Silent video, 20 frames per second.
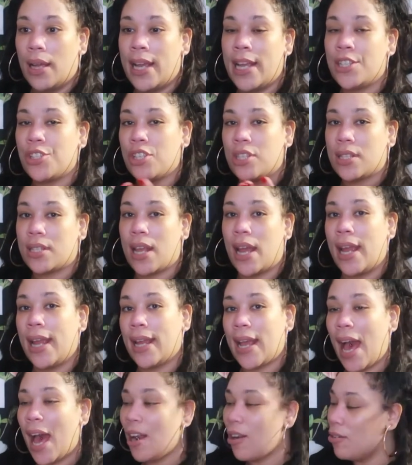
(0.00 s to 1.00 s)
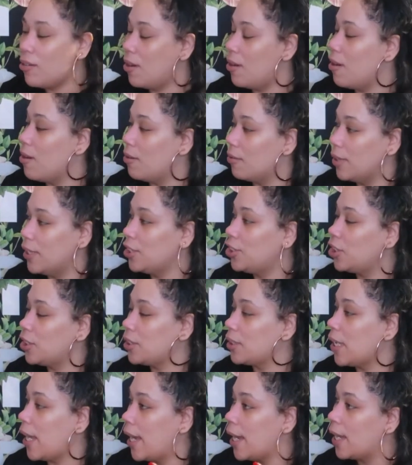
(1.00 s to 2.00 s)
it's just like, I don't know. It's
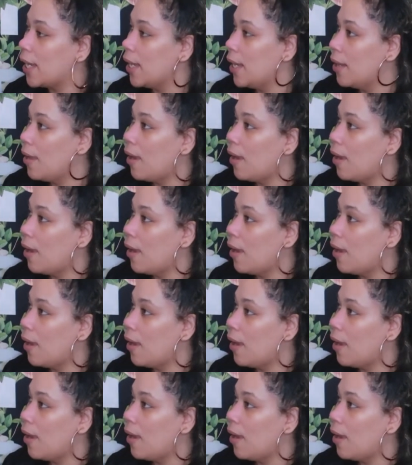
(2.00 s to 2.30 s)
just like